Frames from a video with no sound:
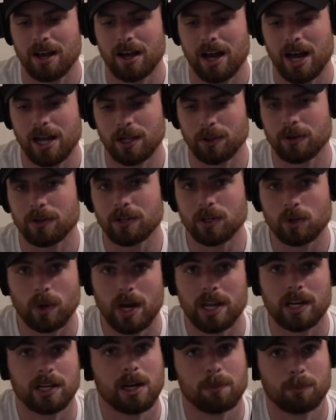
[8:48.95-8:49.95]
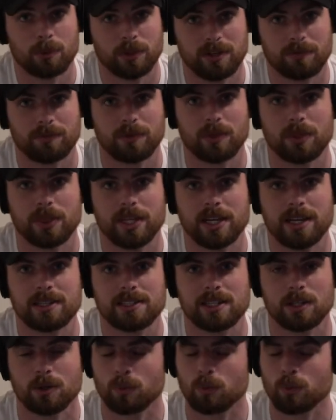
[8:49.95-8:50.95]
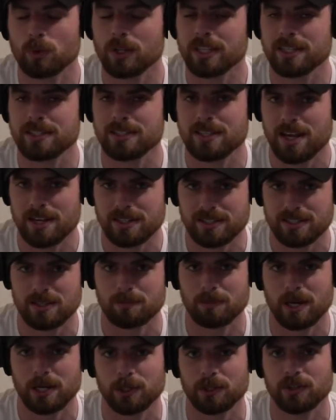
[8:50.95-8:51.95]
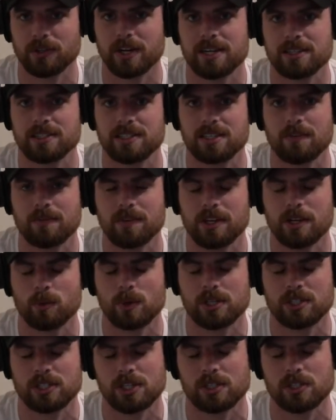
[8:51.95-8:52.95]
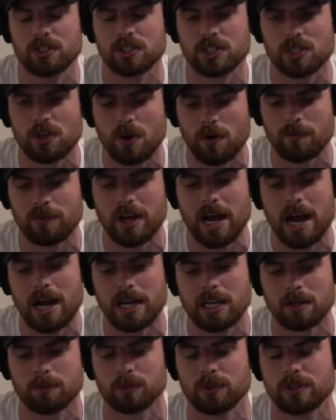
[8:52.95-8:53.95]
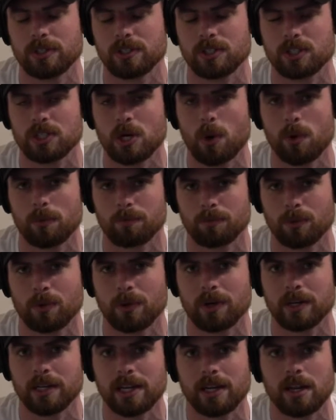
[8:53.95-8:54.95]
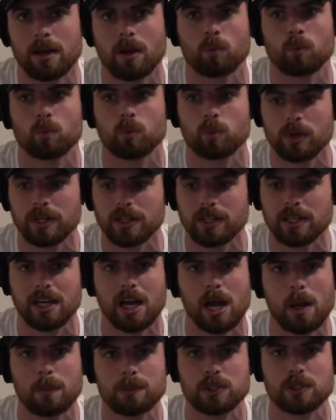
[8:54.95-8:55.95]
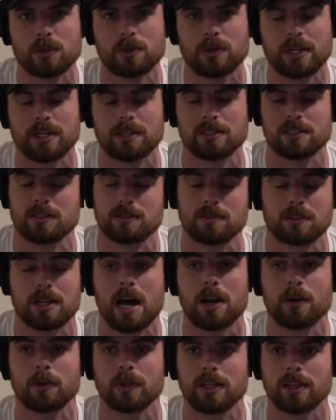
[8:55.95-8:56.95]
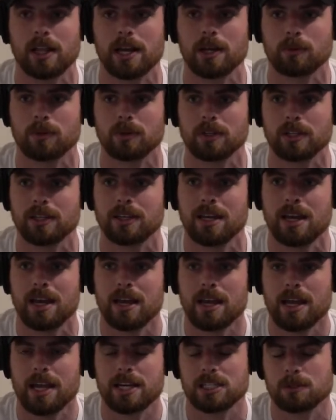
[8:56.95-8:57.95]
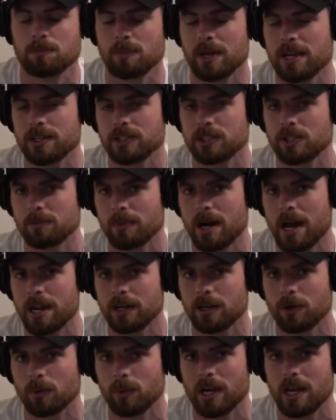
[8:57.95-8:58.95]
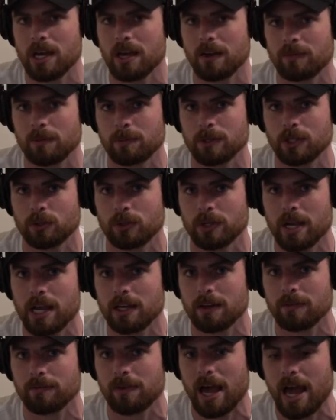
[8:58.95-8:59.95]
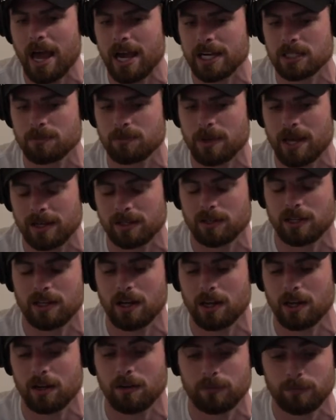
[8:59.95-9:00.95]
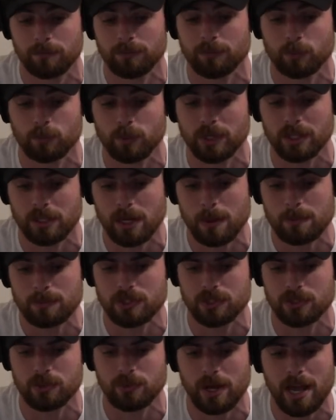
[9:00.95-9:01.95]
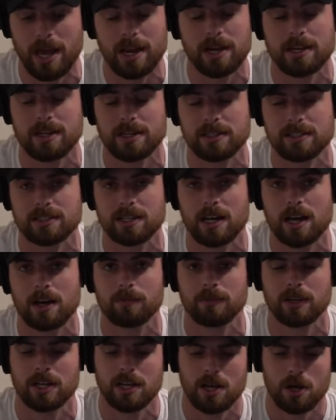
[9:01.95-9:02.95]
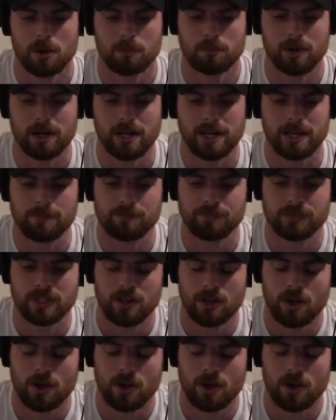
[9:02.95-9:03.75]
I learned quite a couple different things, and it really tested my creativity, which is so valuable and so important, and it really helps you, and it's not only really expands your mind in a way from a creative aspect of when it comes to editing stuff, but